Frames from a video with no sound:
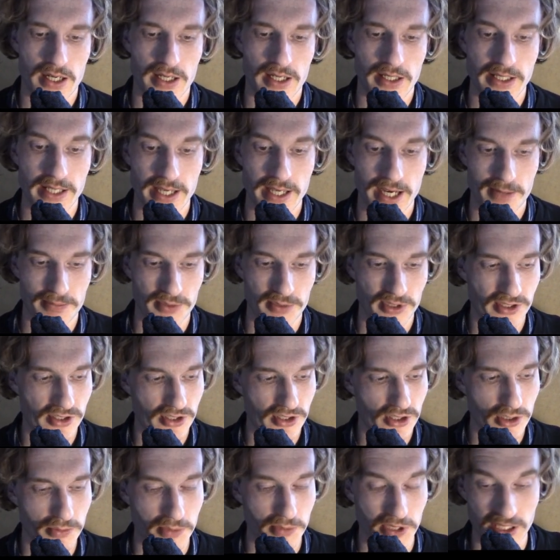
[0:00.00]
here happens
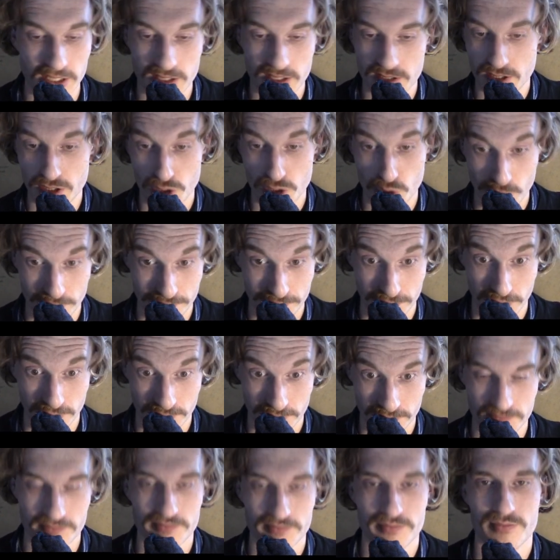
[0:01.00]
to be a river,
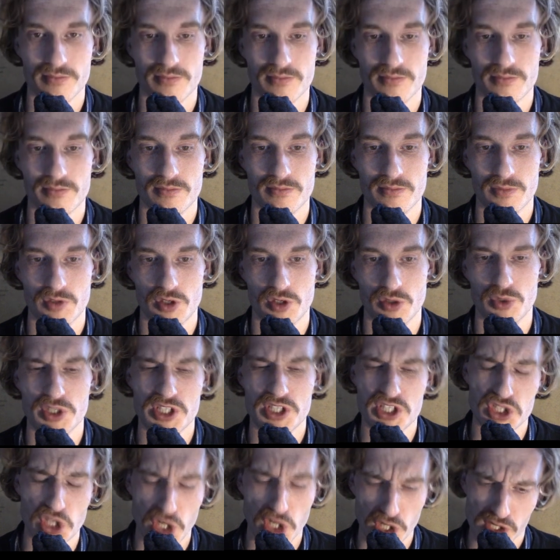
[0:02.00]

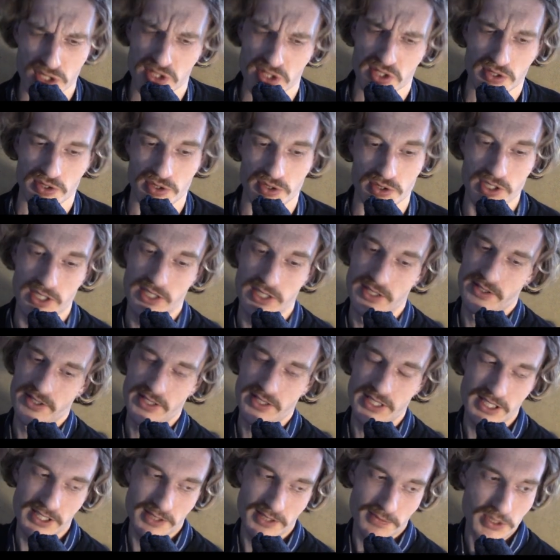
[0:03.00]
which is also no
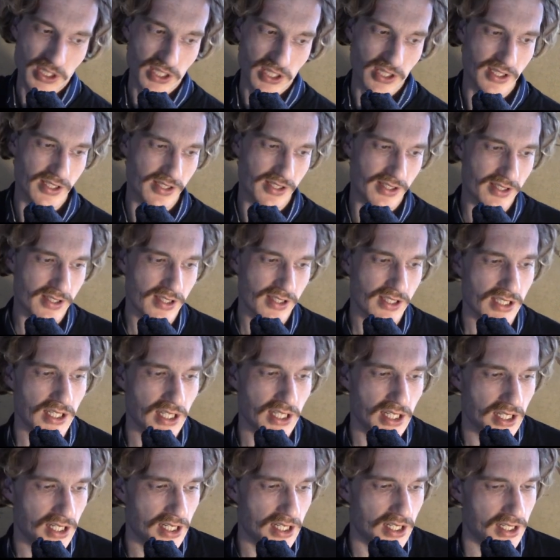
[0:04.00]
coincidence because,
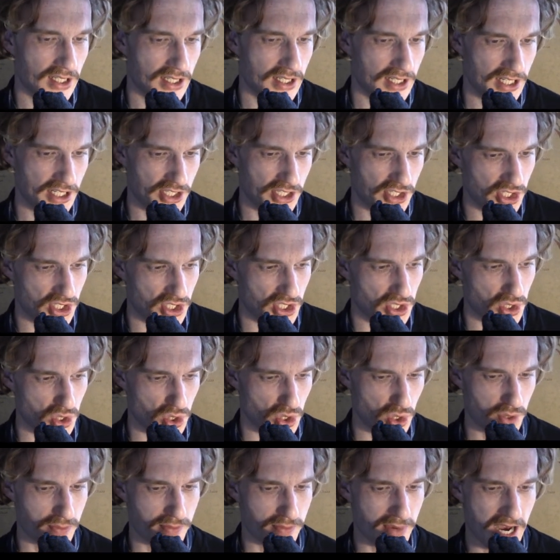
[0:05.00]
as
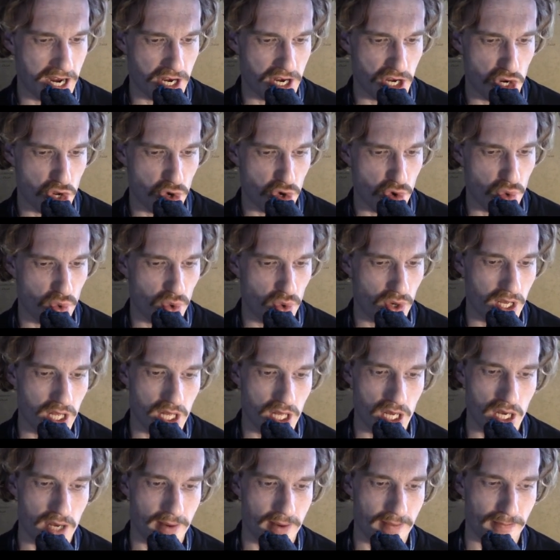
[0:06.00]
you might know,
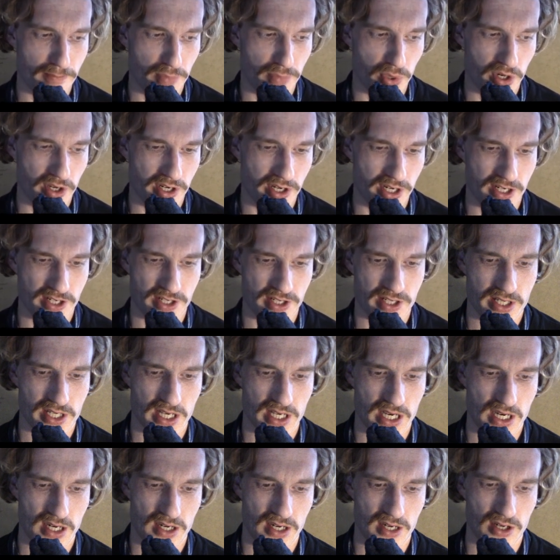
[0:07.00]
borders
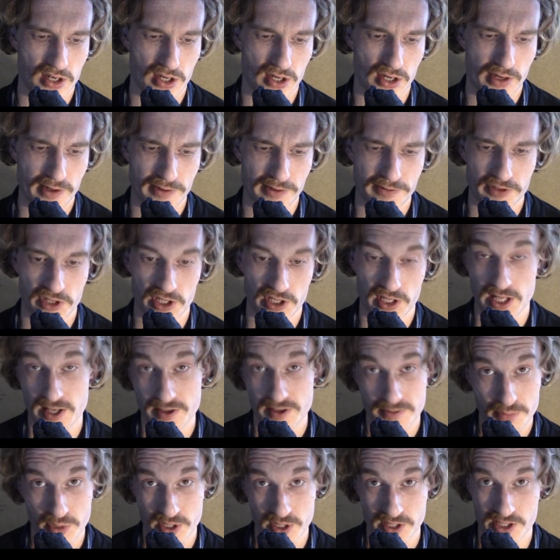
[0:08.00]
are often,
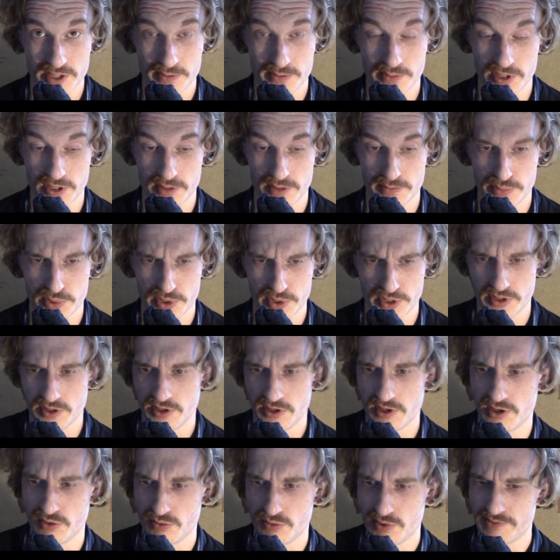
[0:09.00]
if possible, put
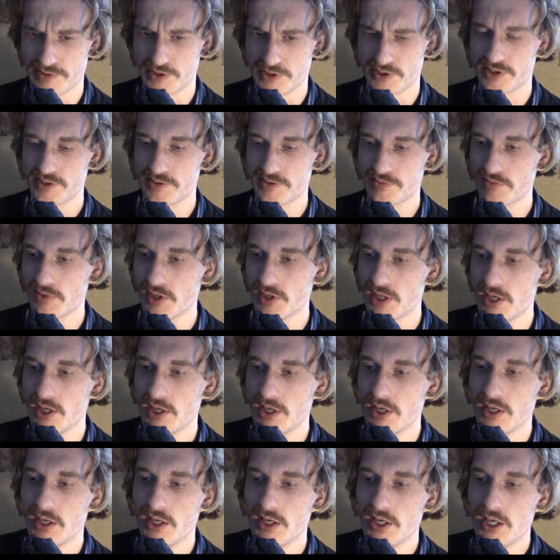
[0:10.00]
along rivers.
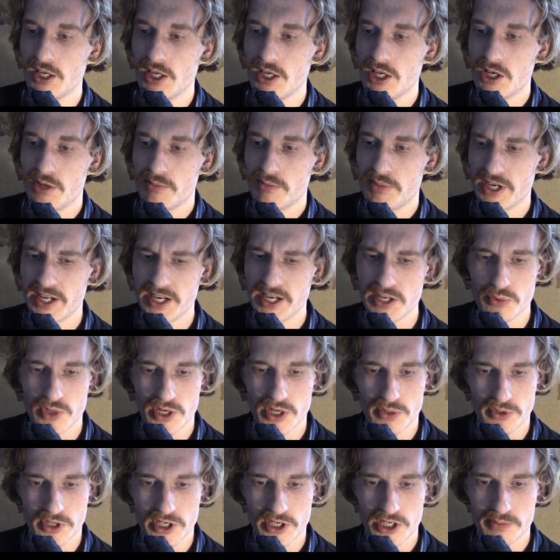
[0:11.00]
But
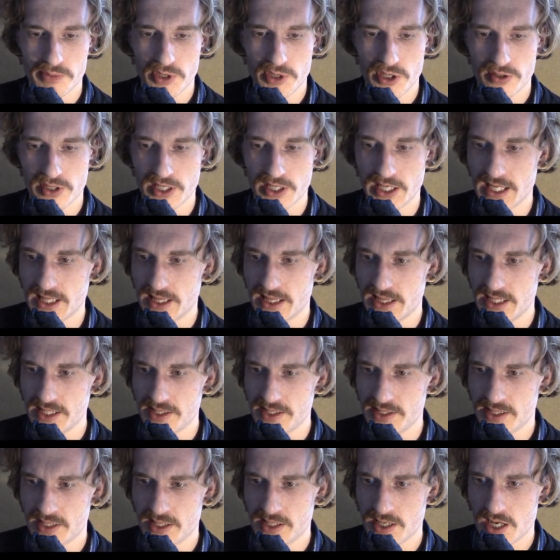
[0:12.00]
anyway, we're going to be looking at
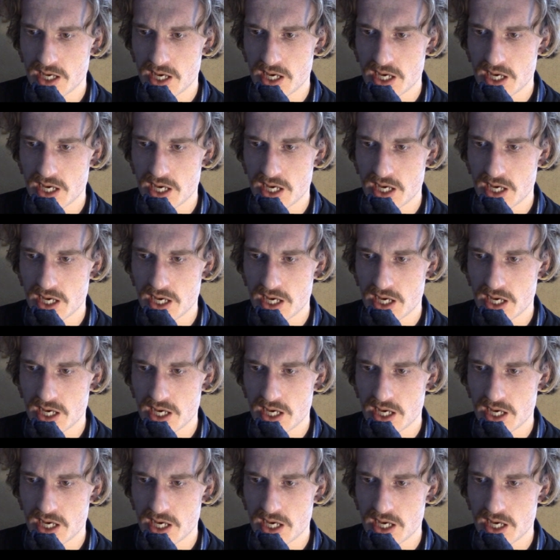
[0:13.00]
this